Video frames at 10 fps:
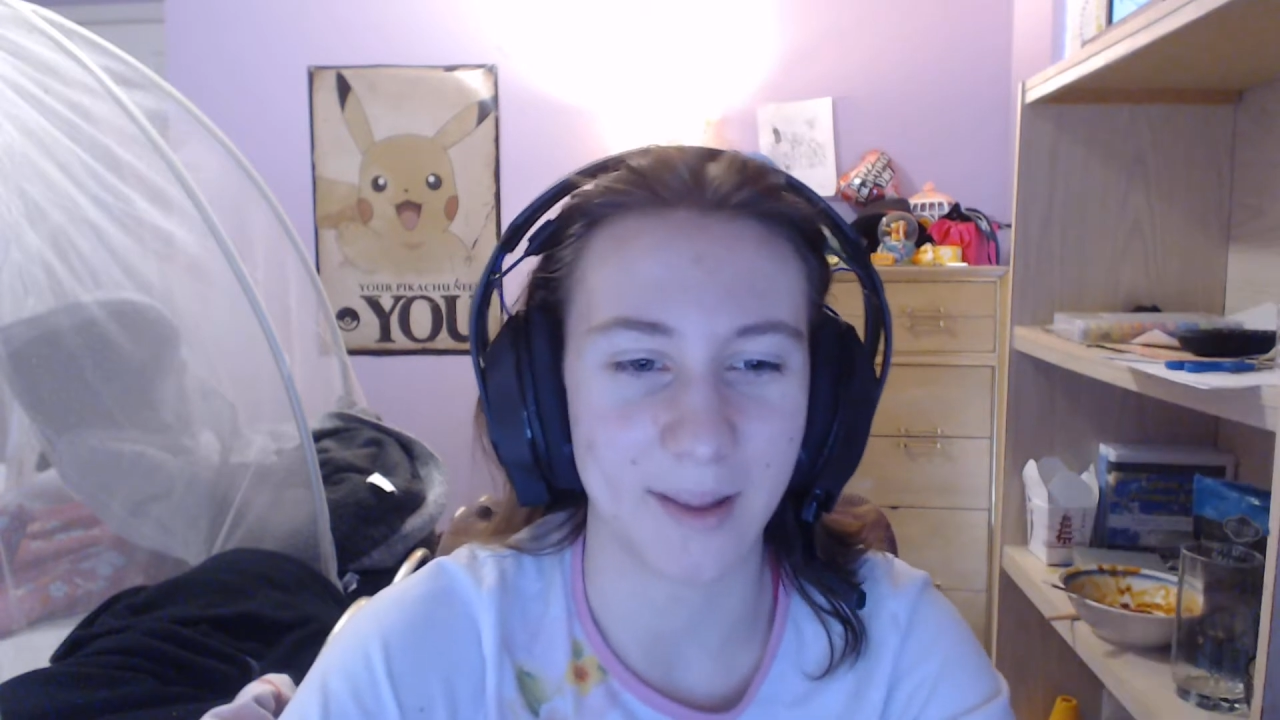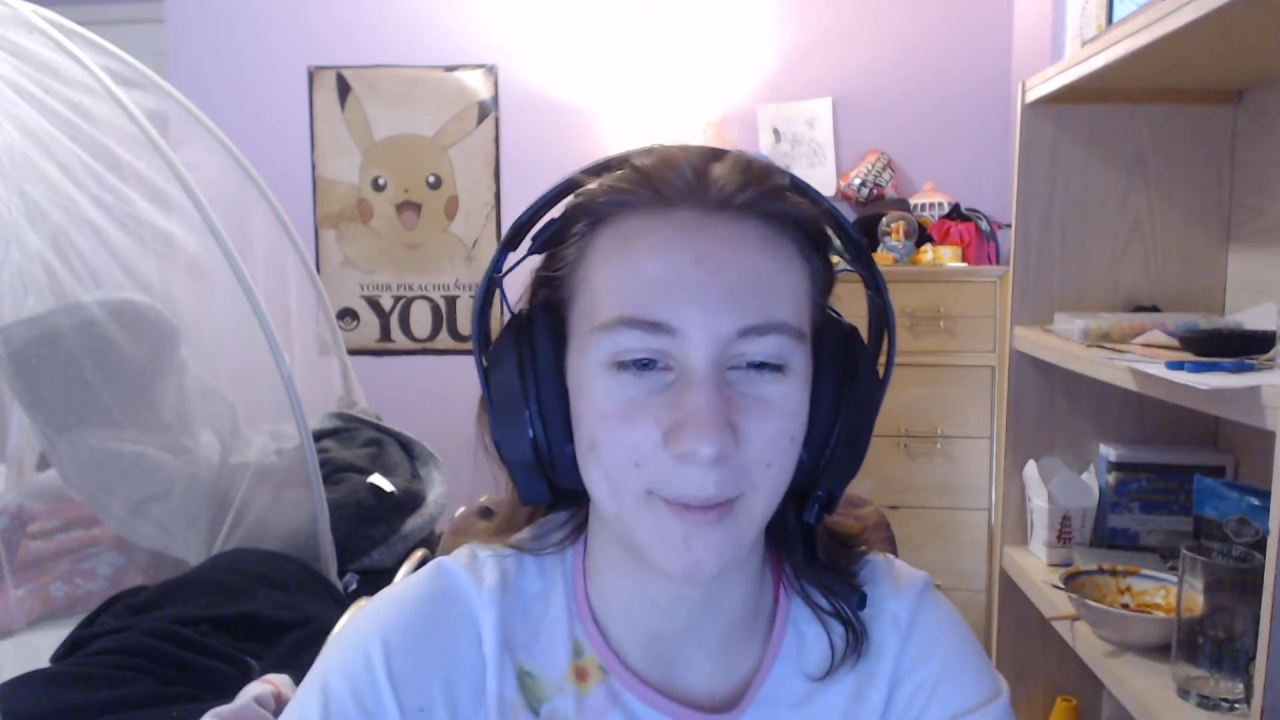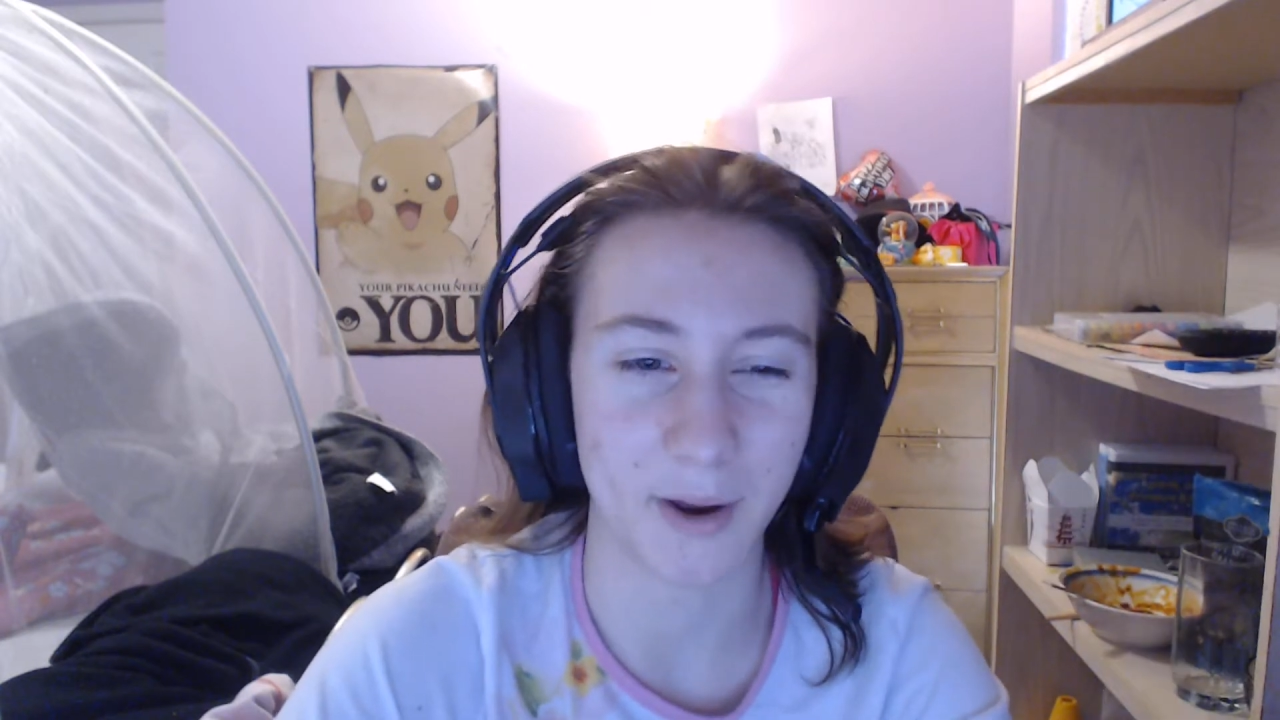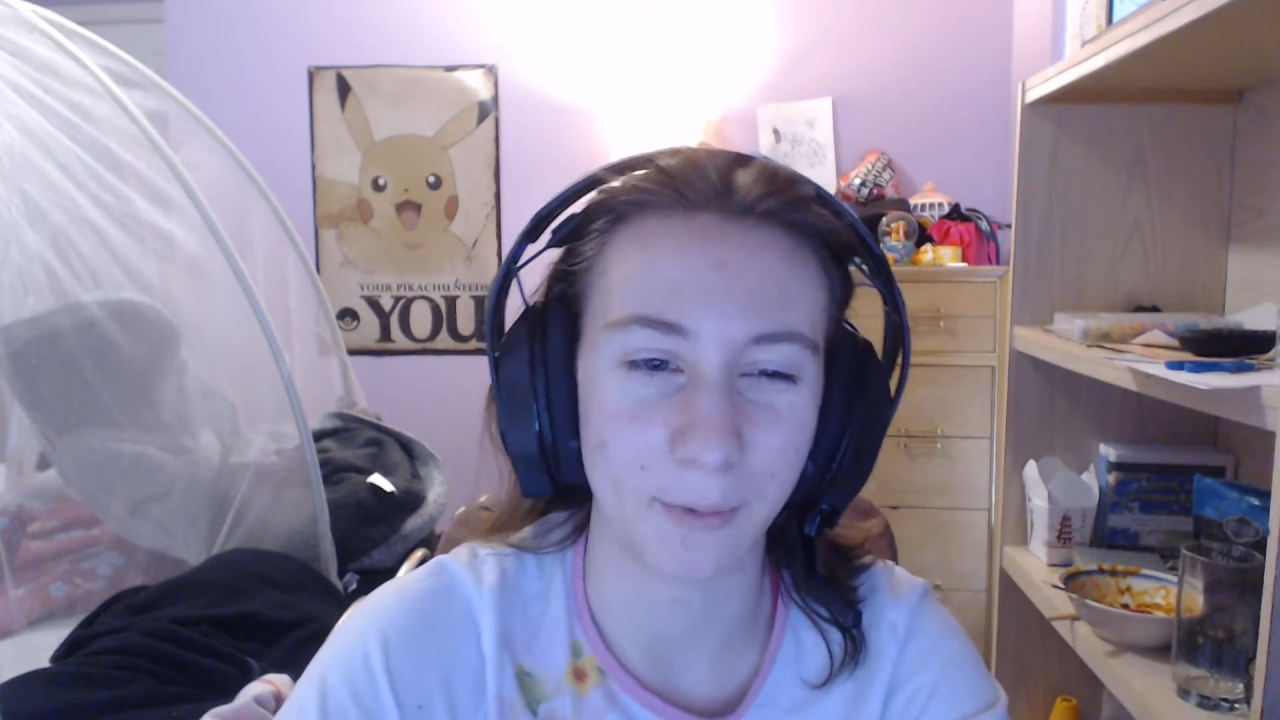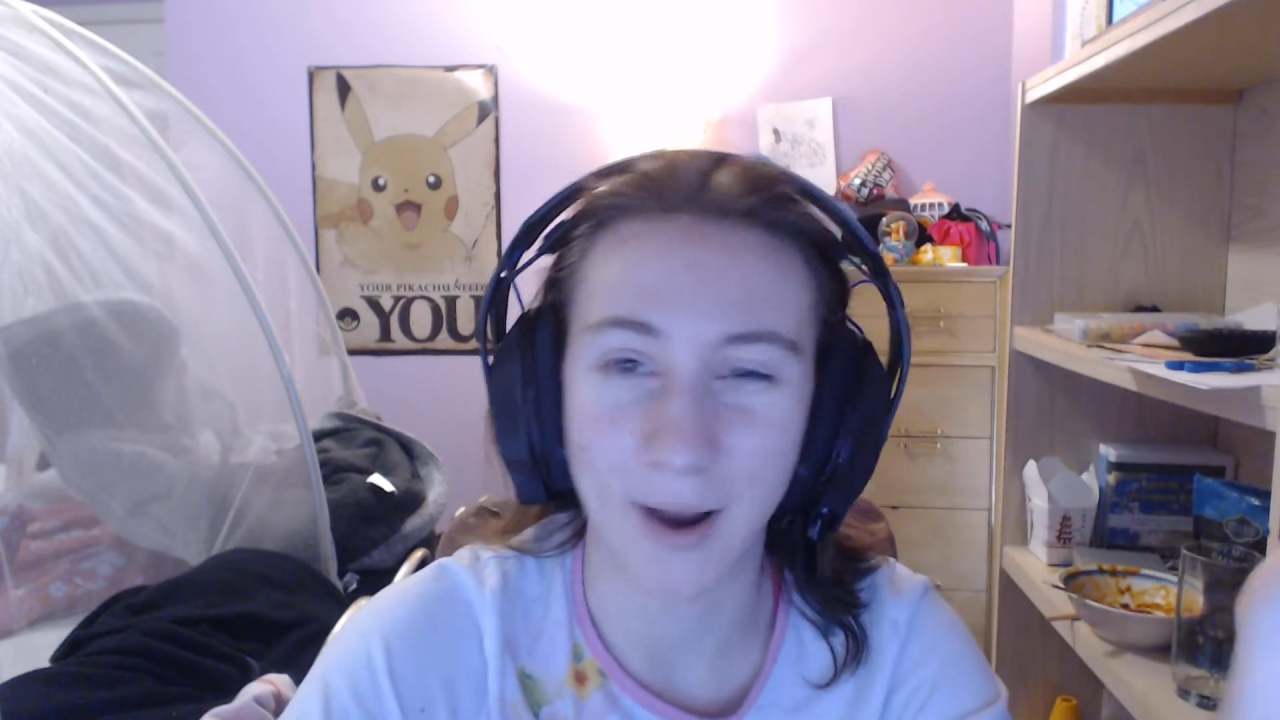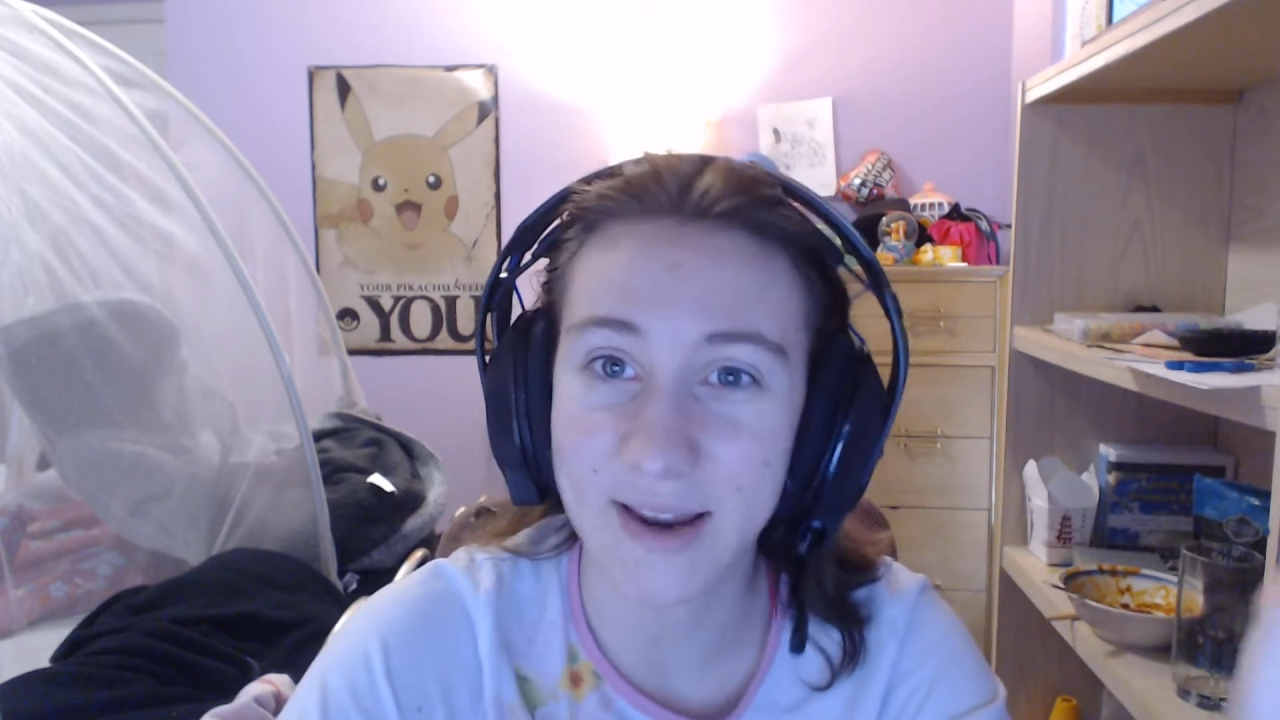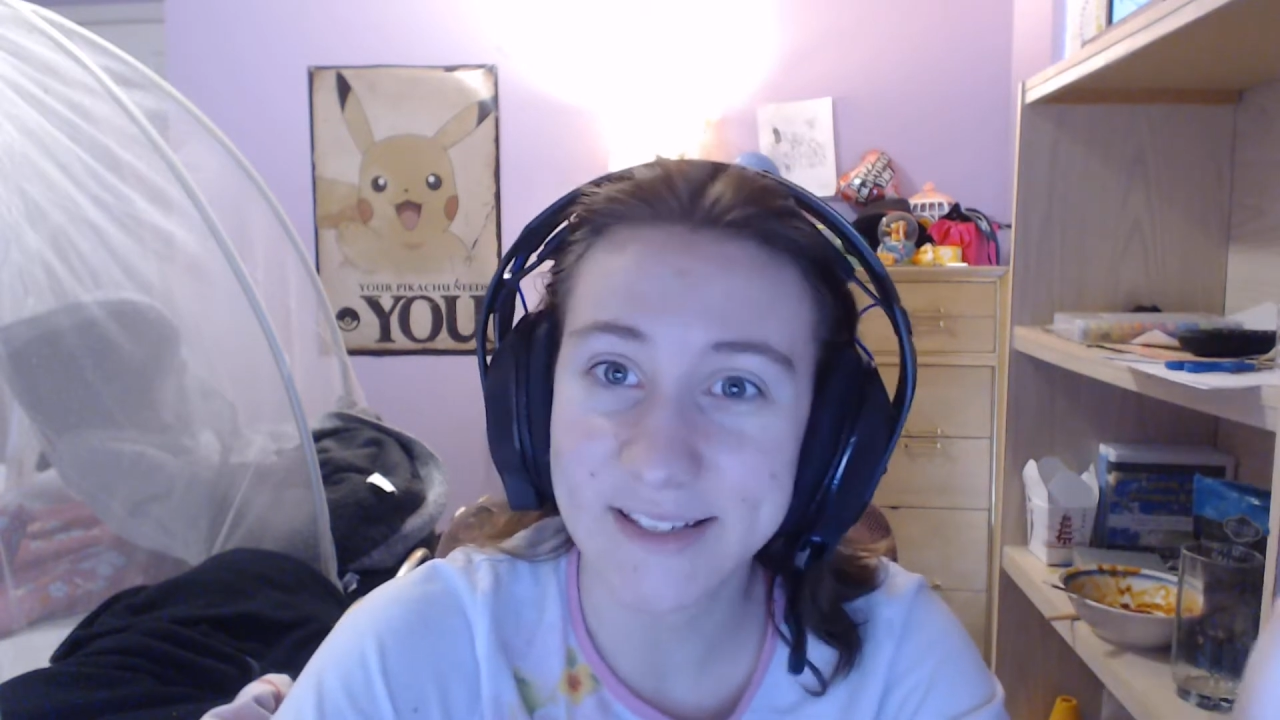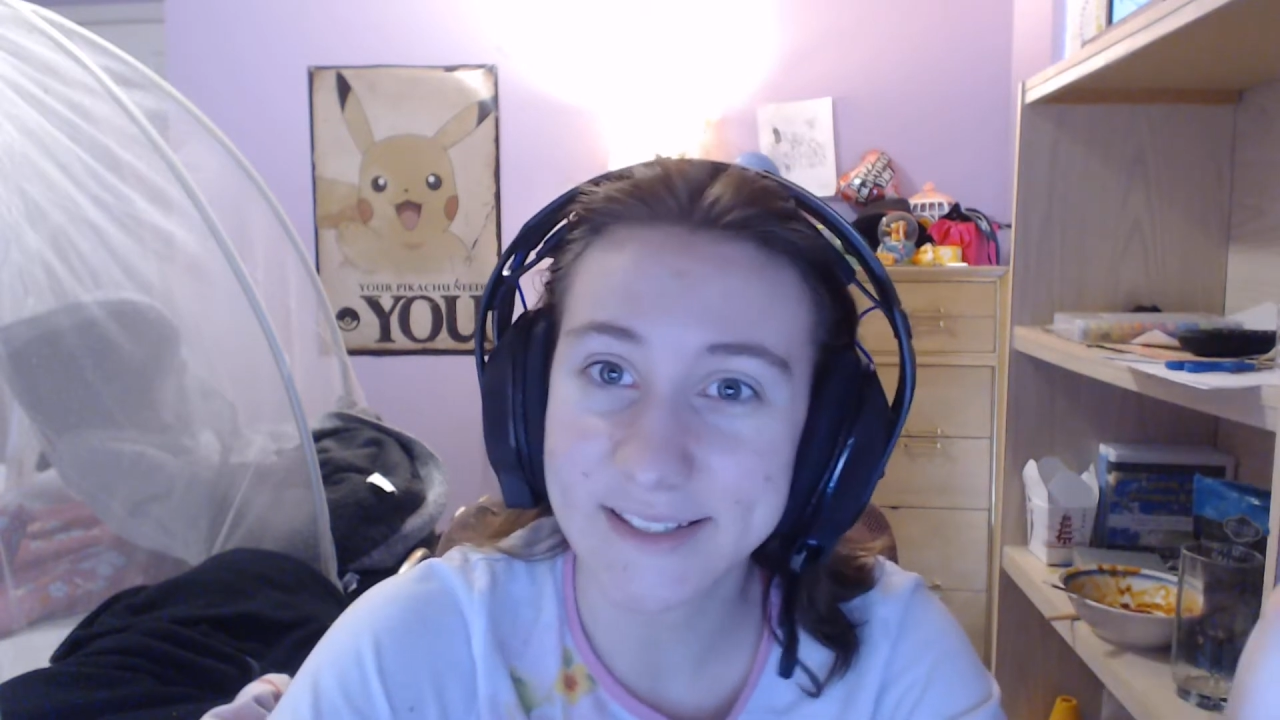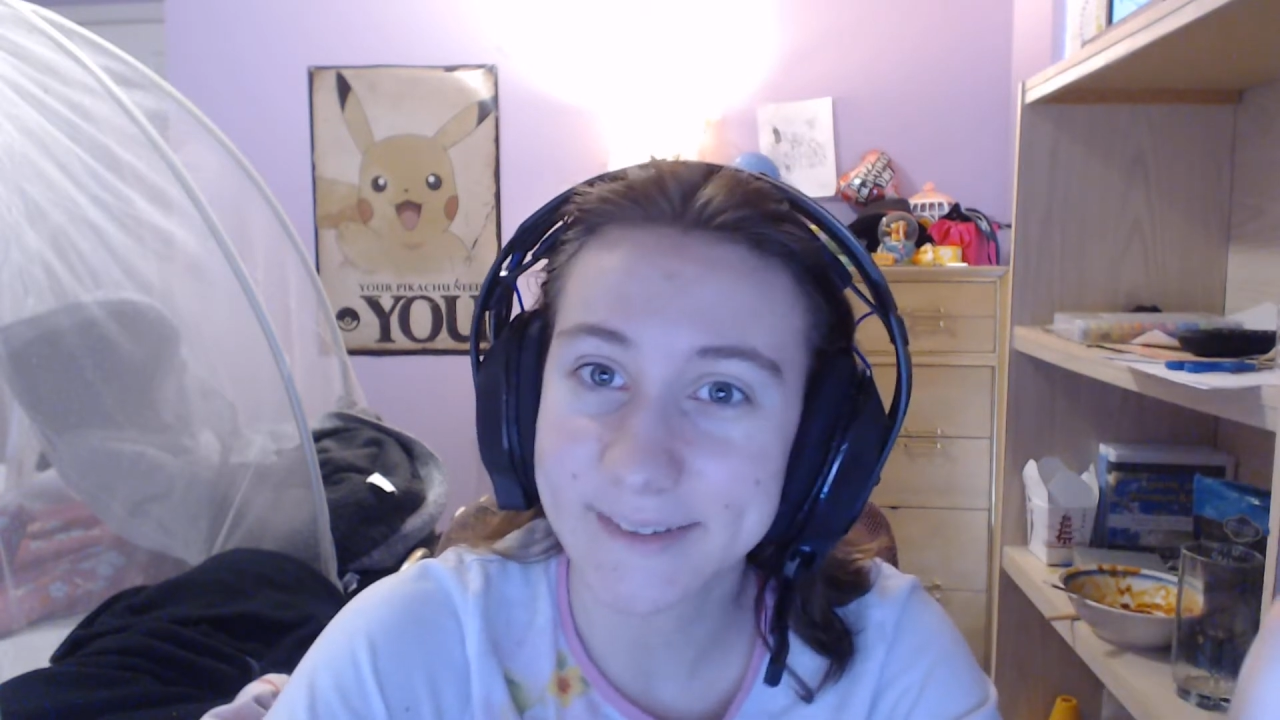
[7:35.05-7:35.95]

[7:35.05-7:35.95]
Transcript: am I right?